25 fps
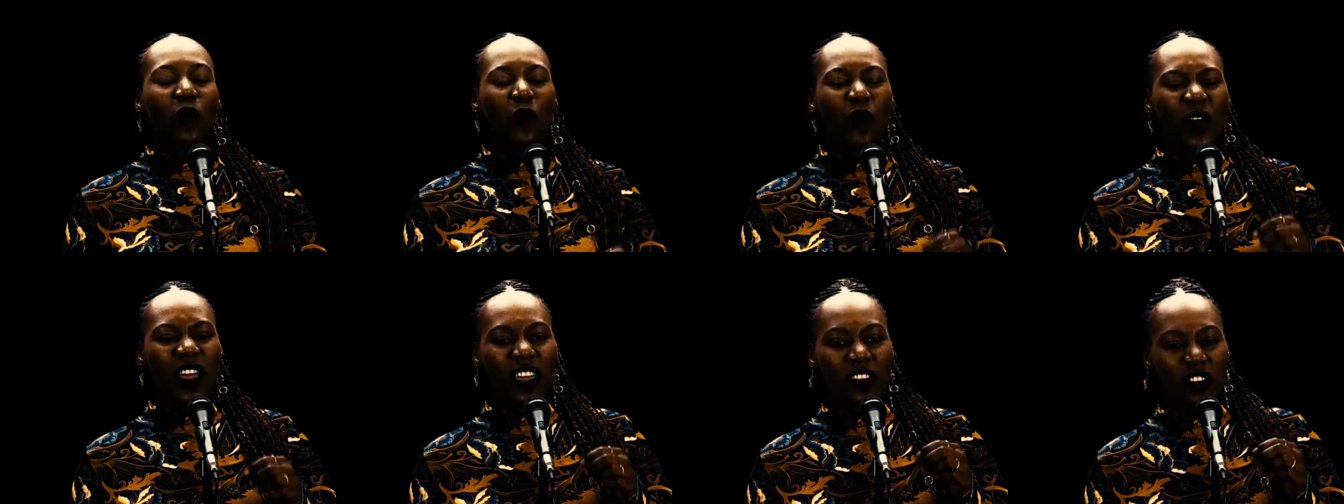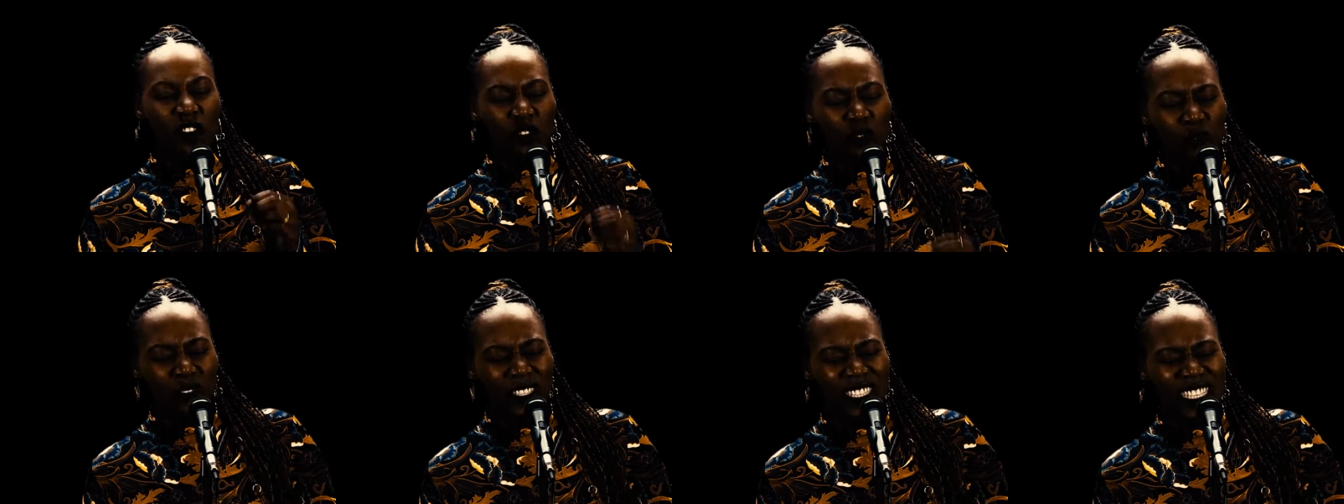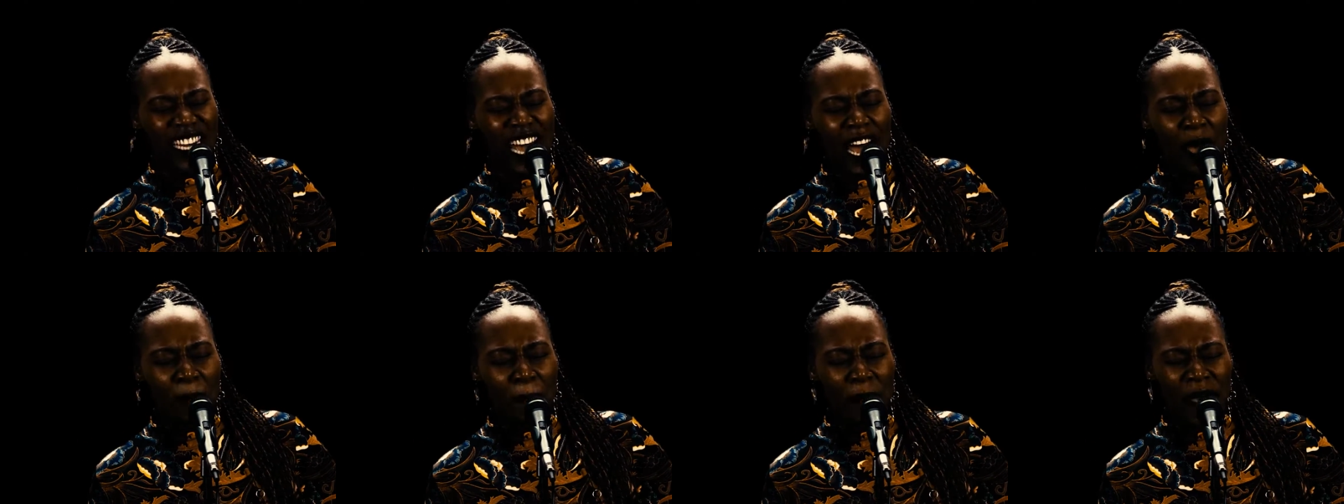We're
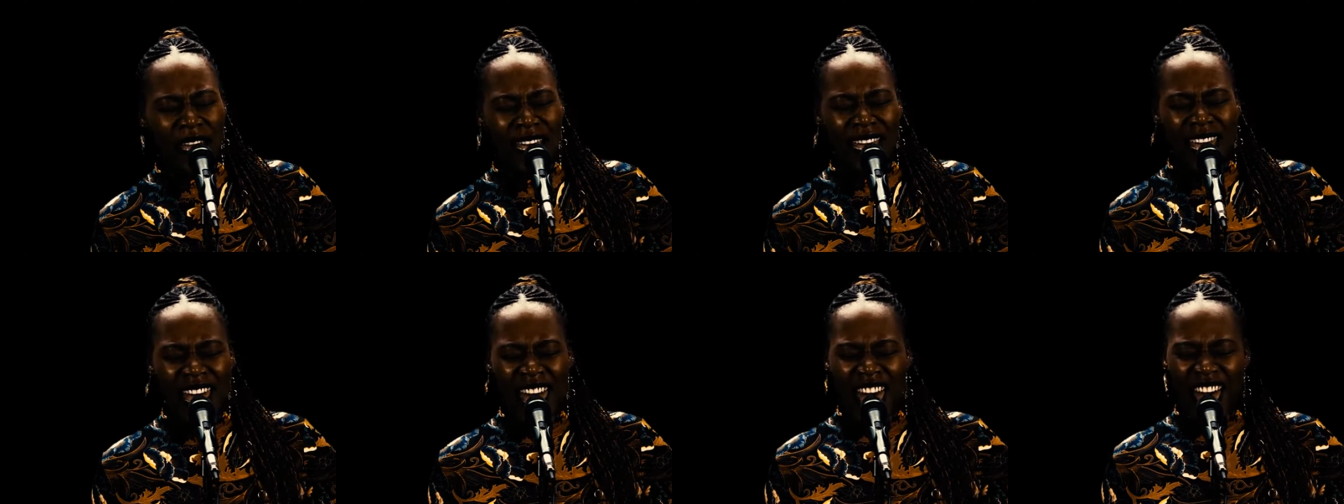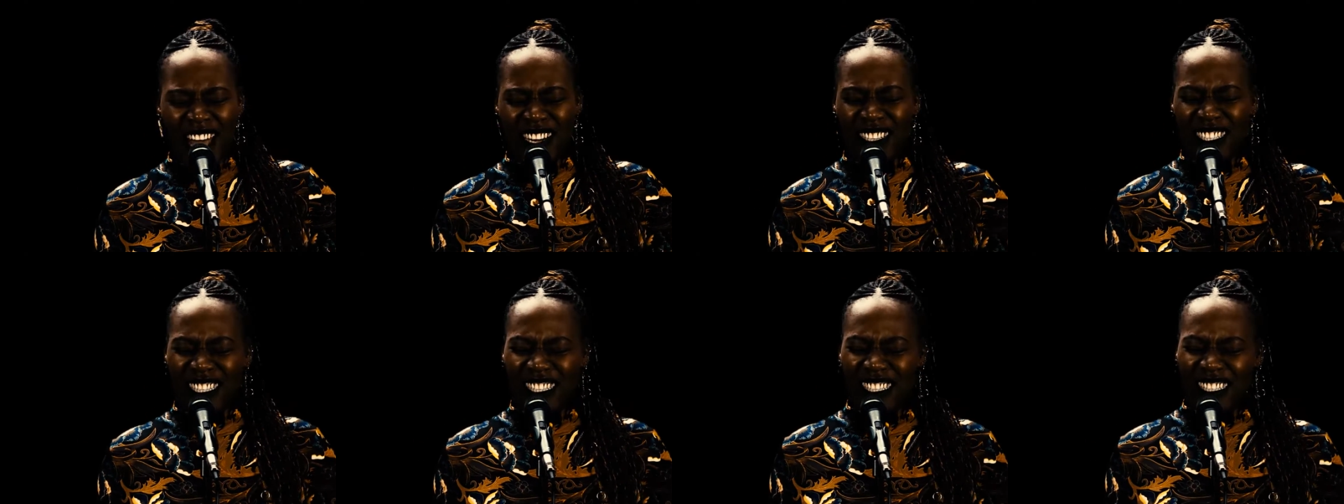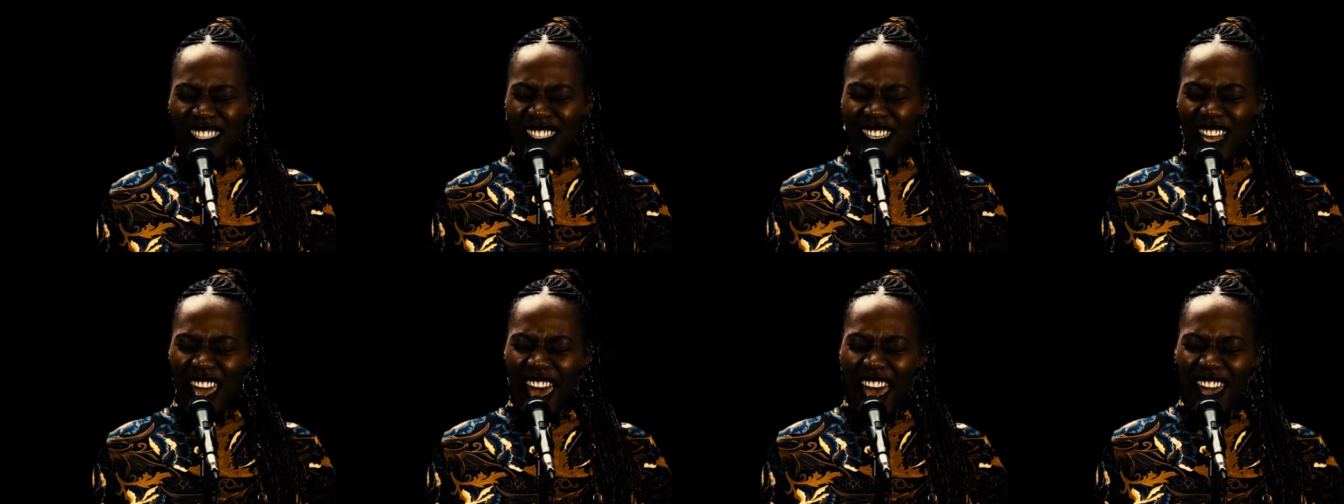used up and
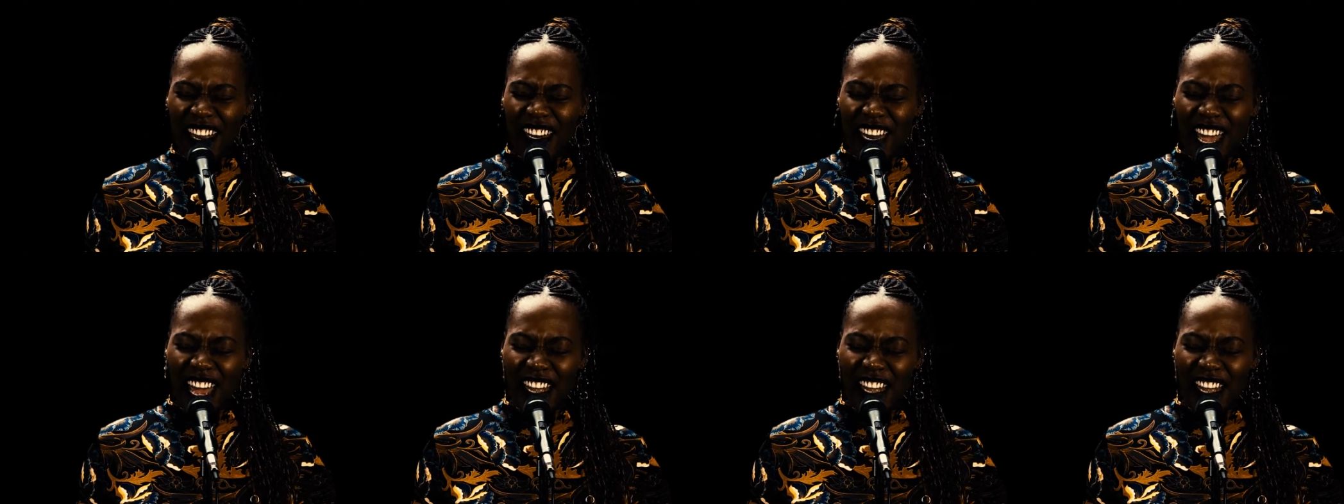sad